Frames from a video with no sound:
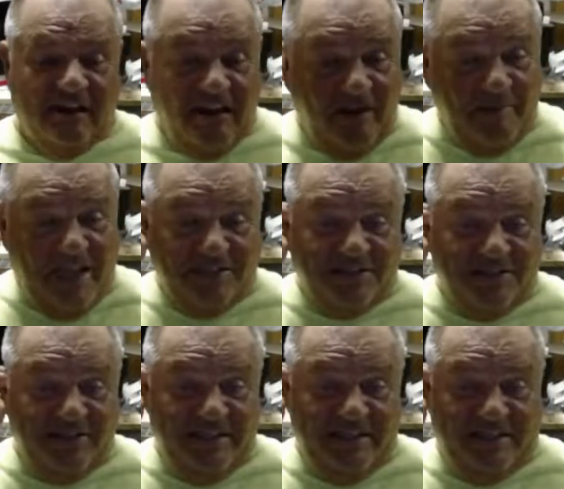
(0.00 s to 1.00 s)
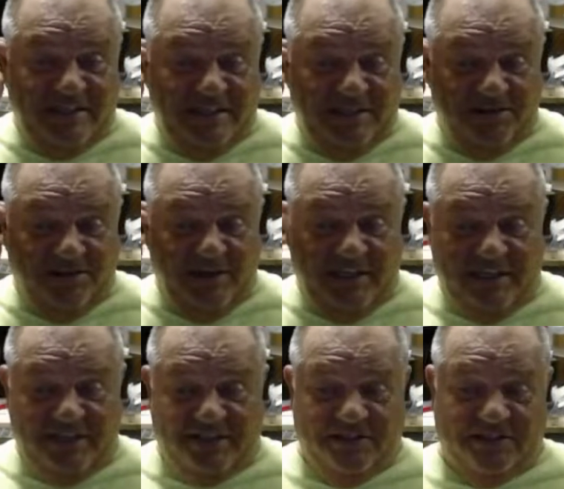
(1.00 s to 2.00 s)
I'm actually getting ready
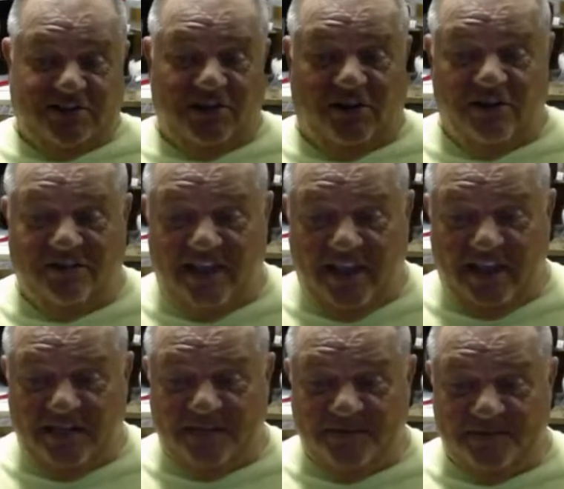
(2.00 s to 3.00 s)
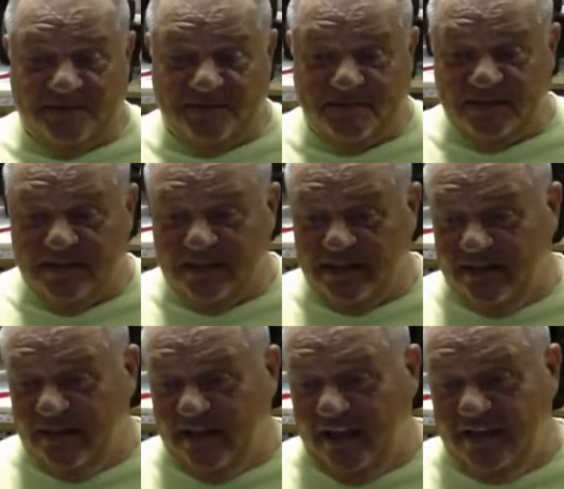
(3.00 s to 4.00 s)
to start that.
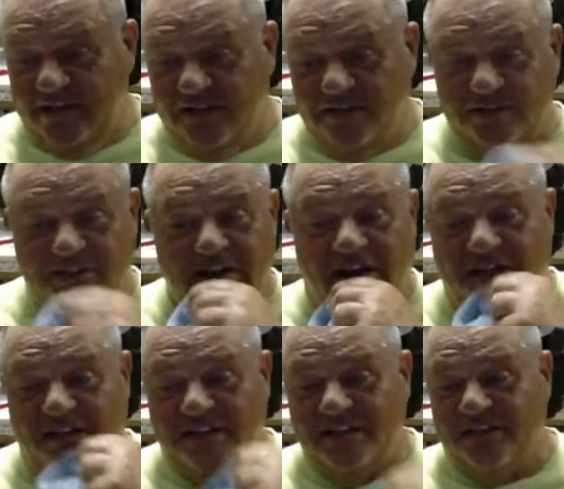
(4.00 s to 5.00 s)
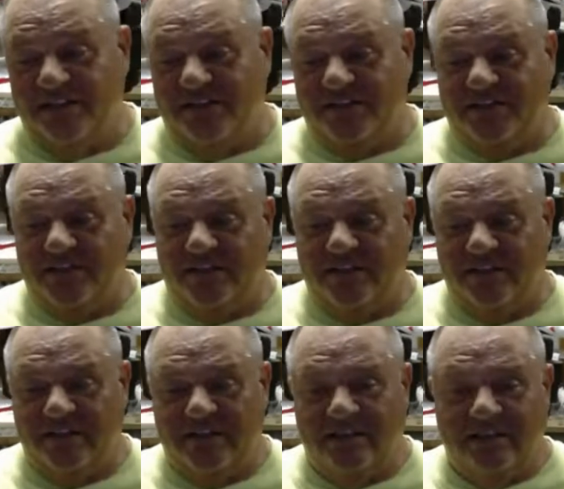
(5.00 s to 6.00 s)
Hey, Nunes, John, how you doing, sir?
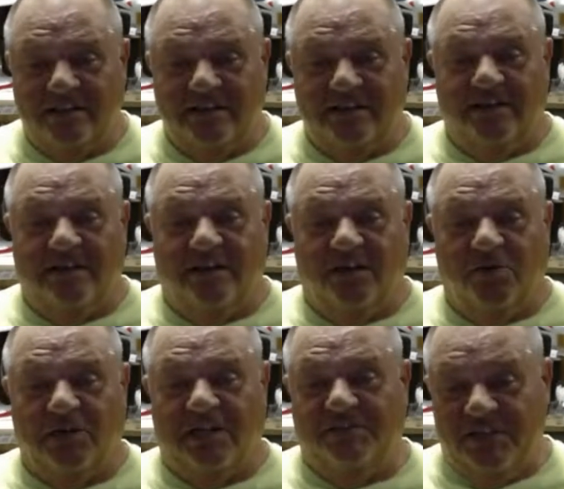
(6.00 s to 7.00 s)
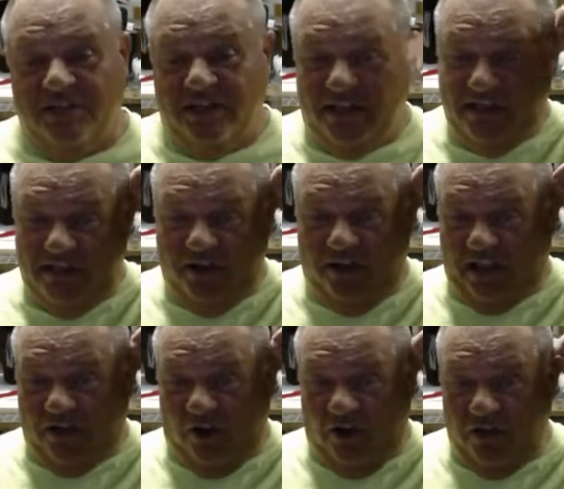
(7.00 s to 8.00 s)
What I've done, you know, like
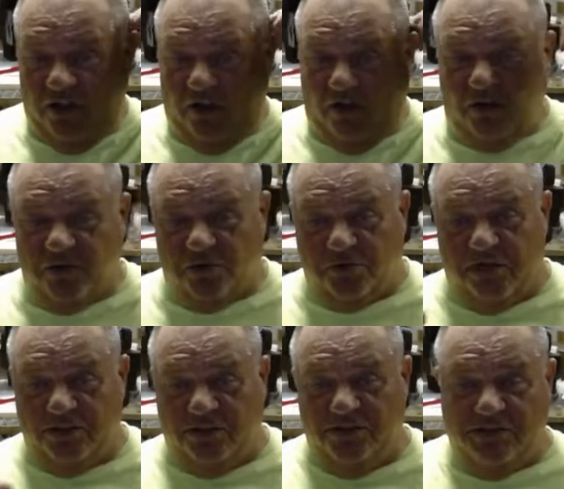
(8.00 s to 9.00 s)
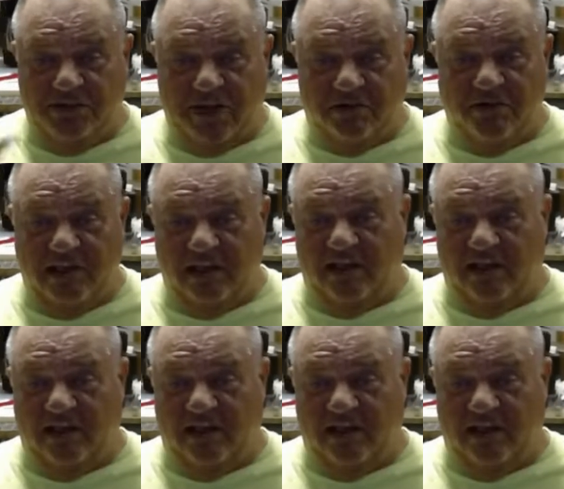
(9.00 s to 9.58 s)
all the runners and everything